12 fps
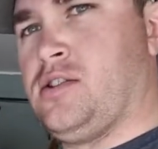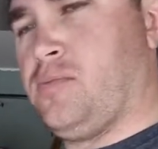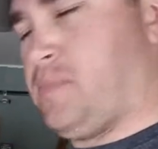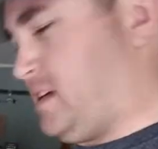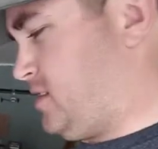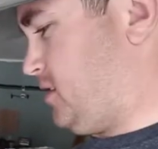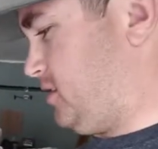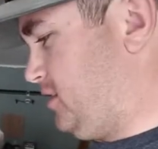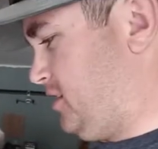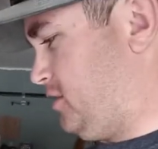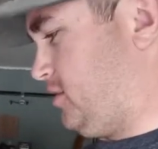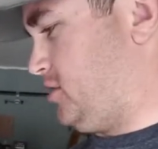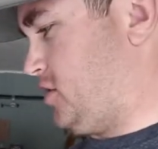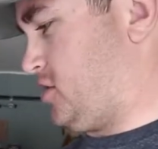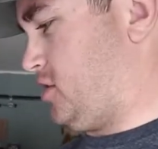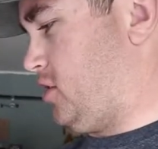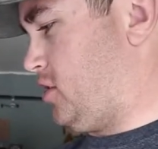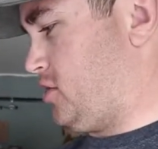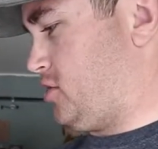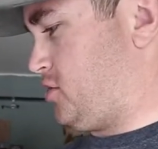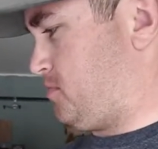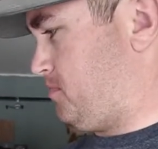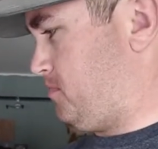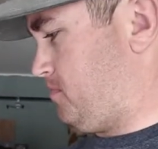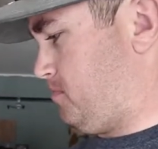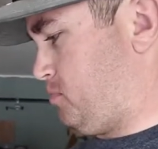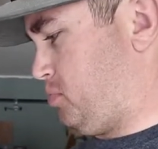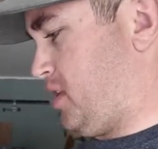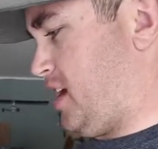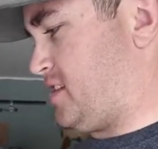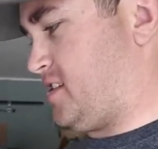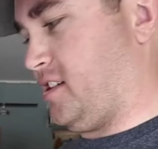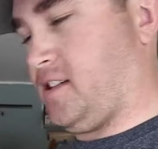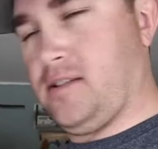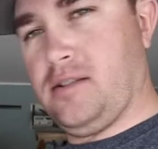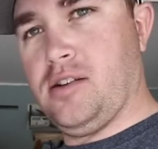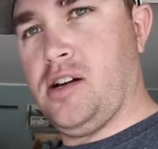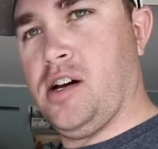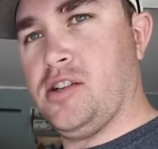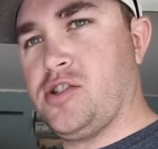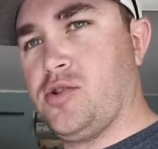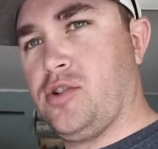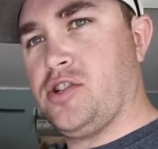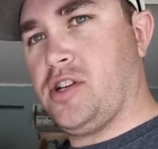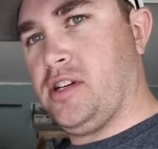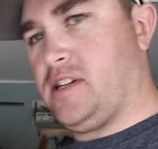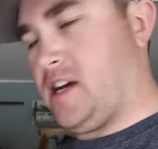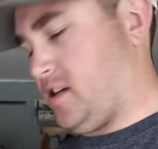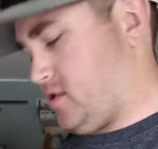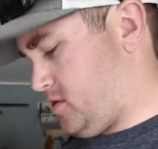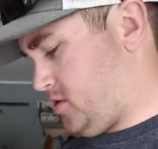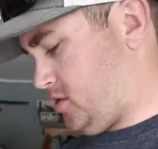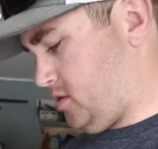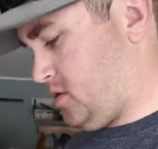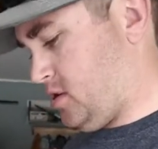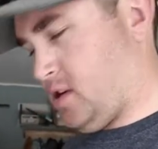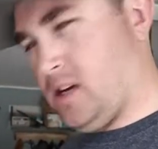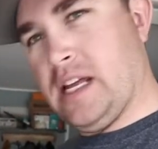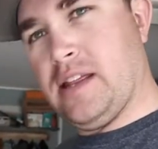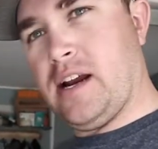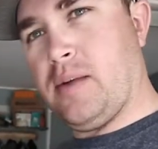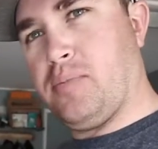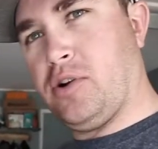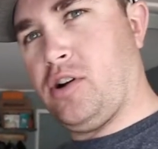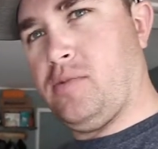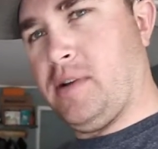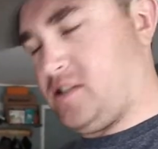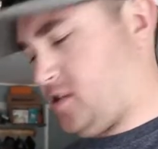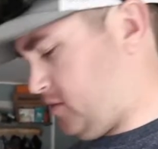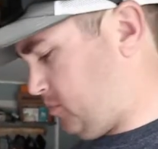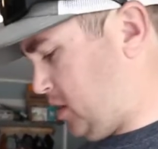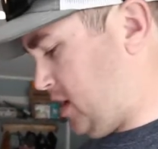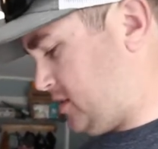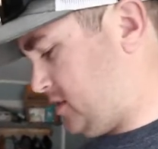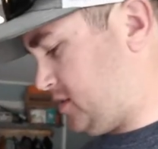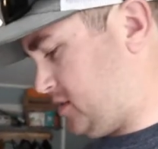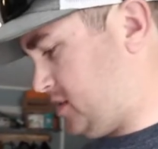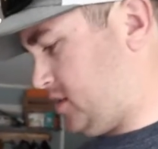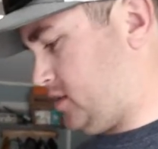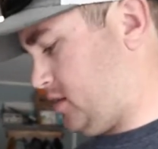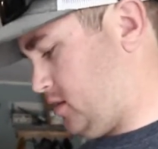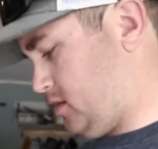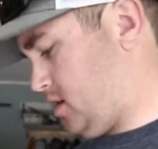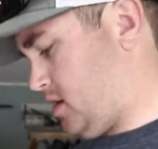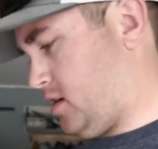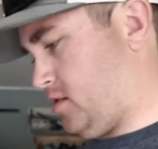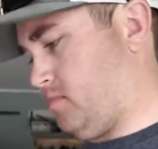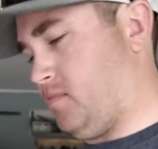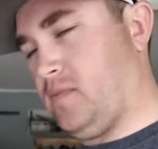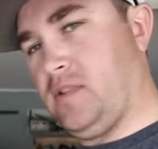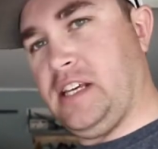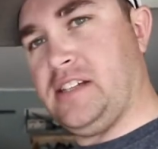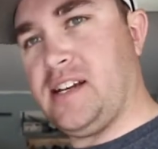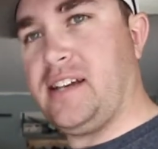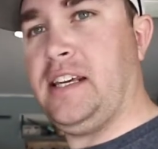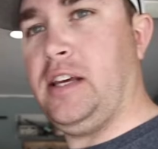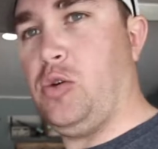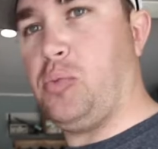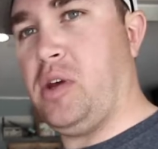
so basically they're just large plastic storage containers that I put all my soft plastics in. These I keep